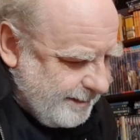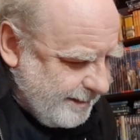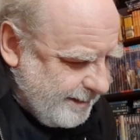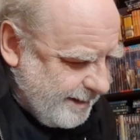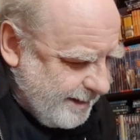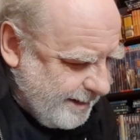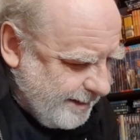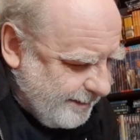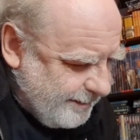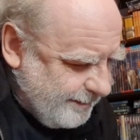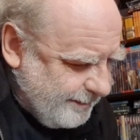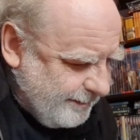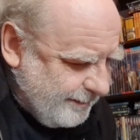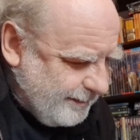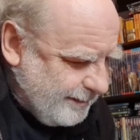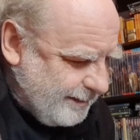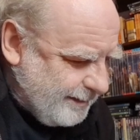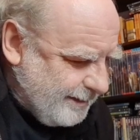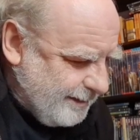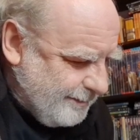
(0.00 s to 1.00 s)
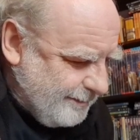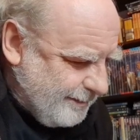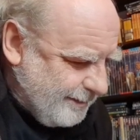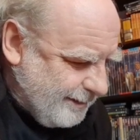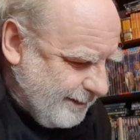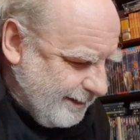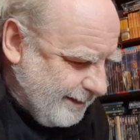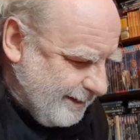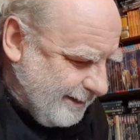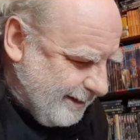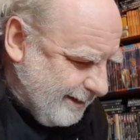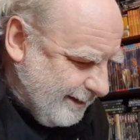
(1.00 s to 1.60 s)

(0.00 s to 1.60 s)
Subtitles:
Now, see what this